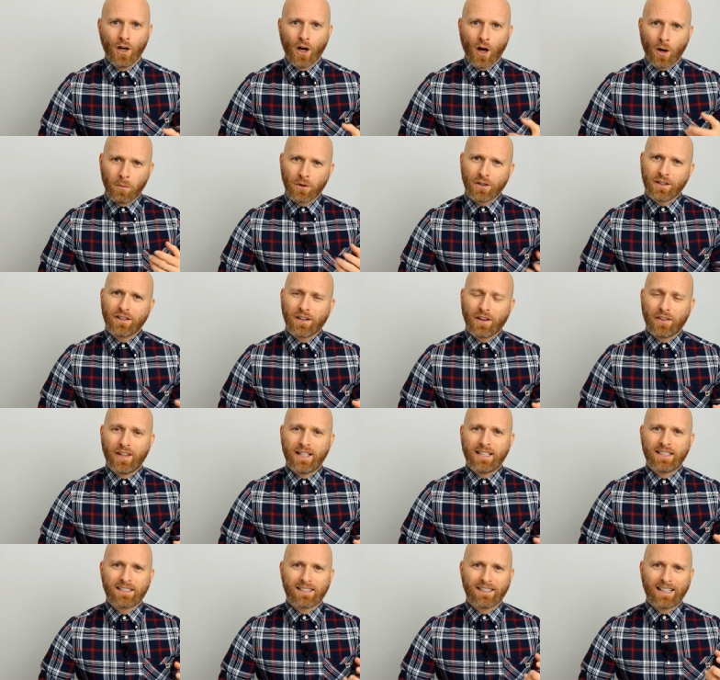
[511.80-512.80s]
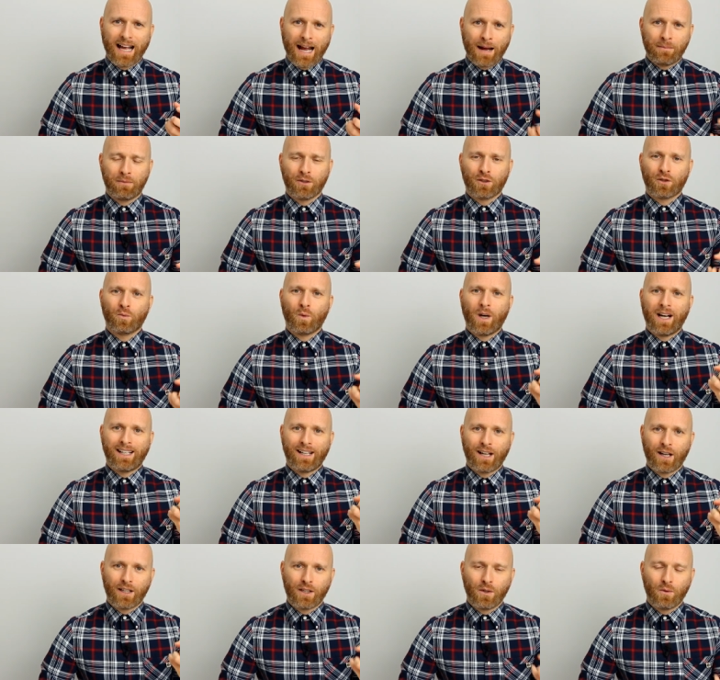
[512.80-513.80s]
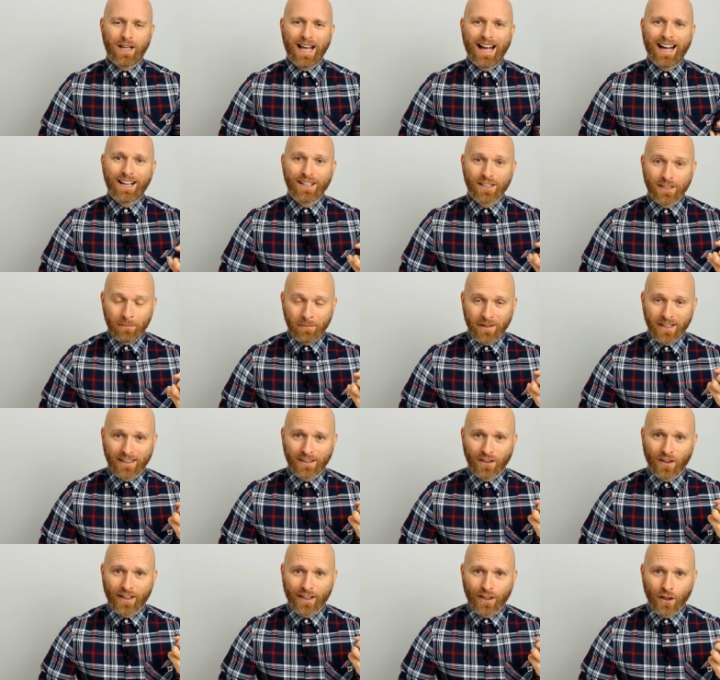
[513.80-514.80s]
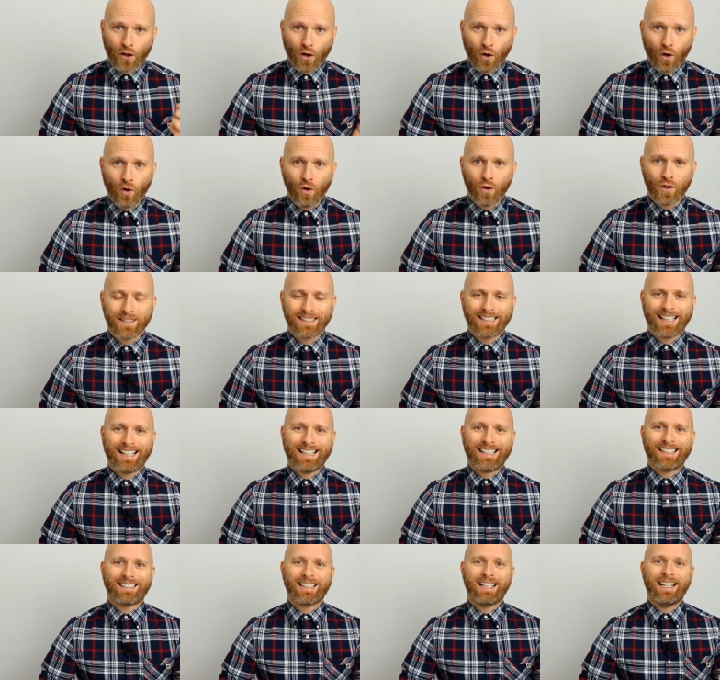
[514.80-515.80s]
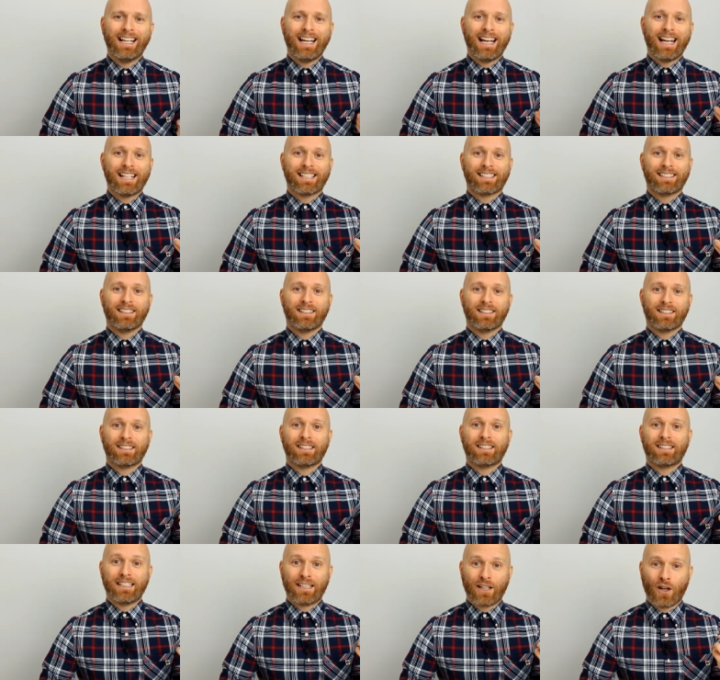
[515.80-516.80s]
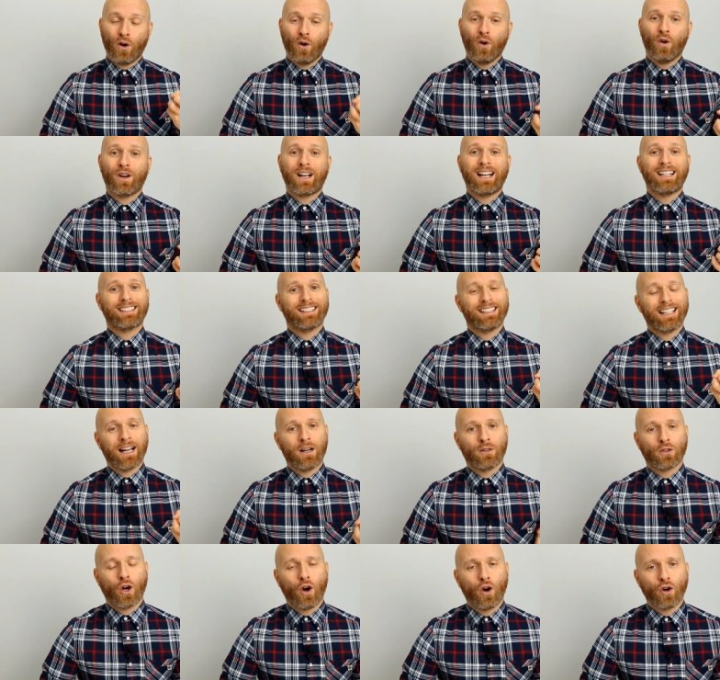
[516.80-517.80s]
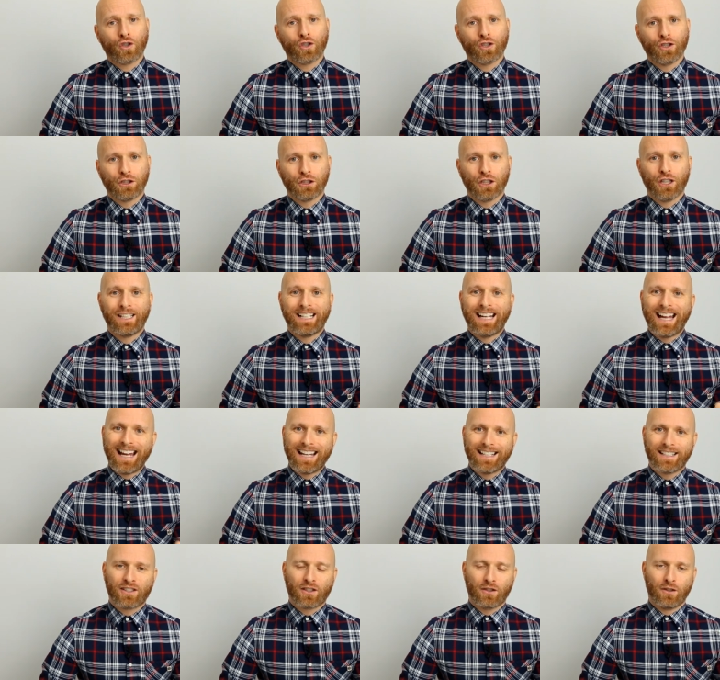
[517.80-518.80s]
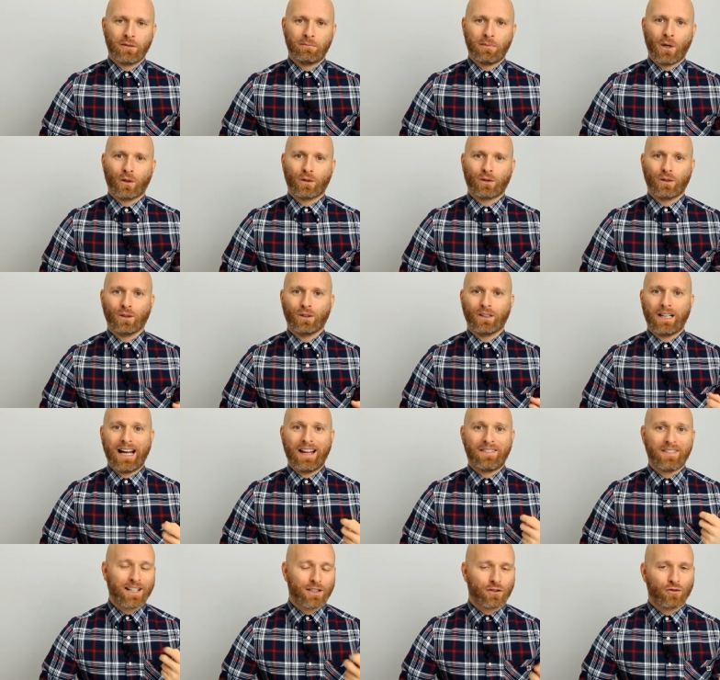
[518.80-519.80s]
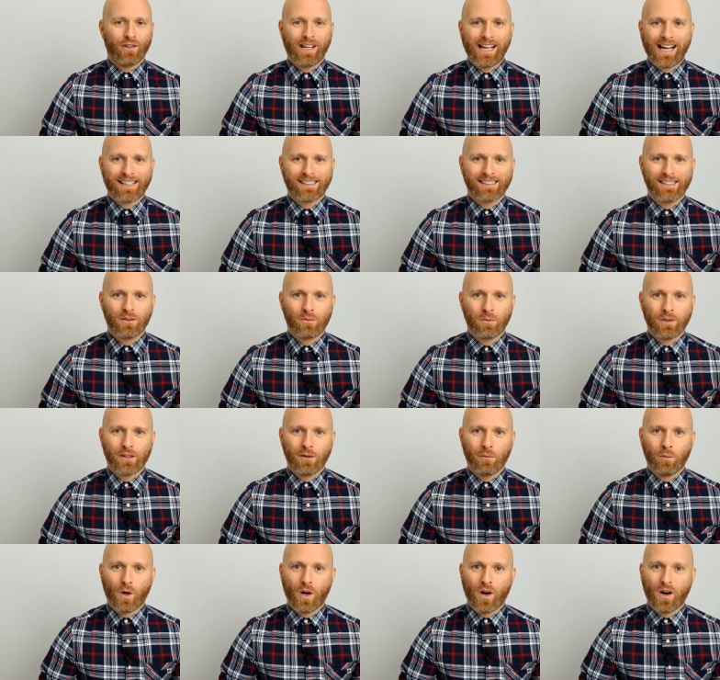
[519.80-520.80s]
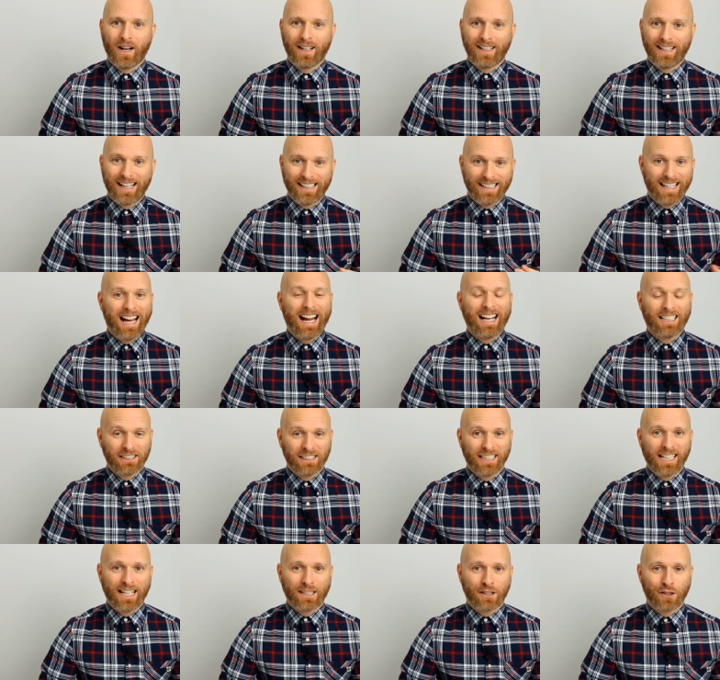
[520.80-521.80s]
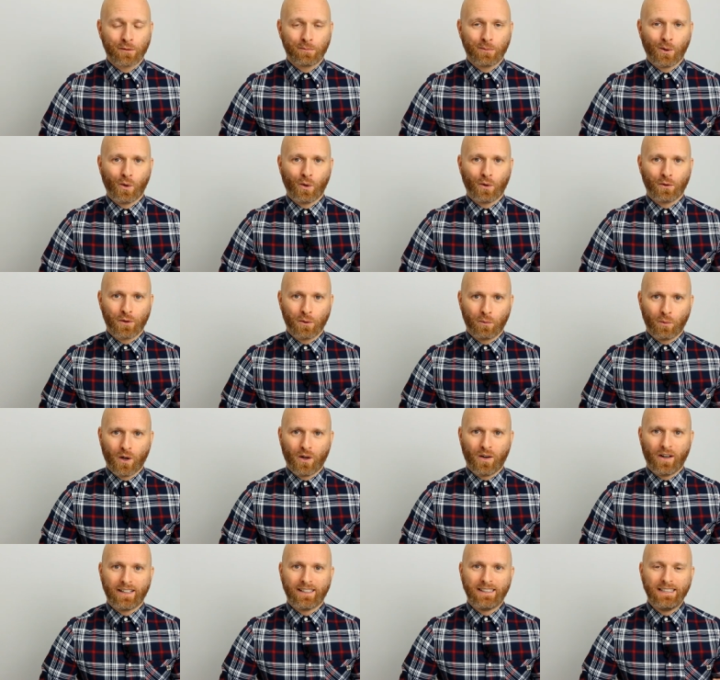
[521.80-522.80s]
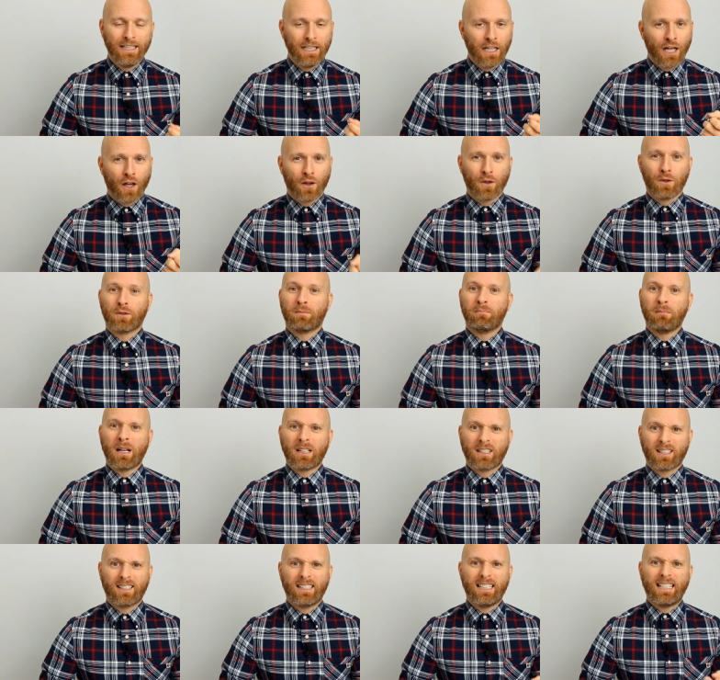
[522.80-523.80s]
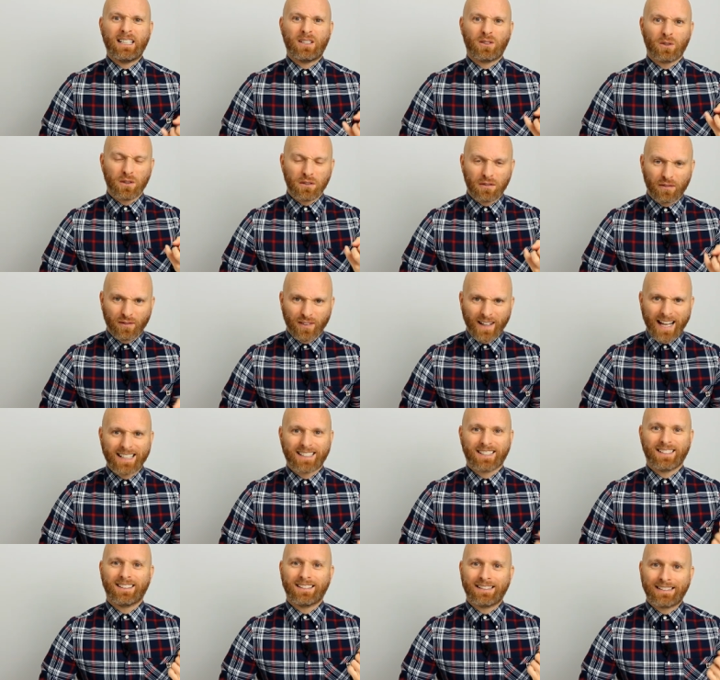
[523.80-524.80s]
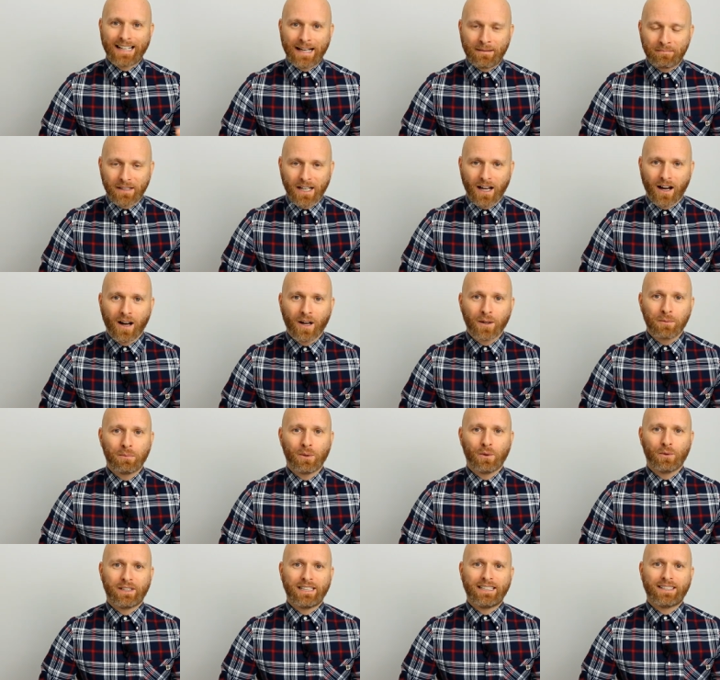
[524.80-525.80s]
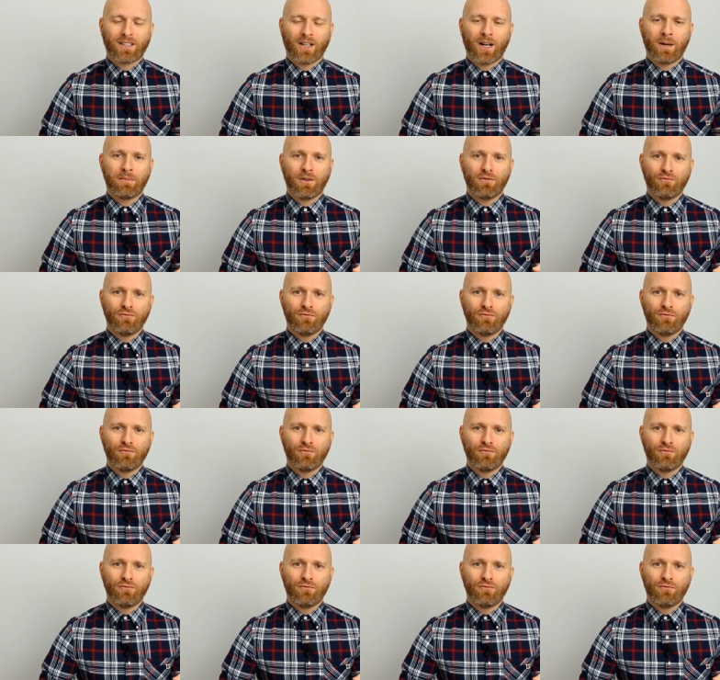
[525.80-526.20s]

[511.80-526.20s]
And one of the things that happens when you get something like cork taint is that the cork has allowed oxygen into the bottle and that's reacted with the wine and it actually has spoiled the wine. And those musty, sort of flattened, damp, cardboardy type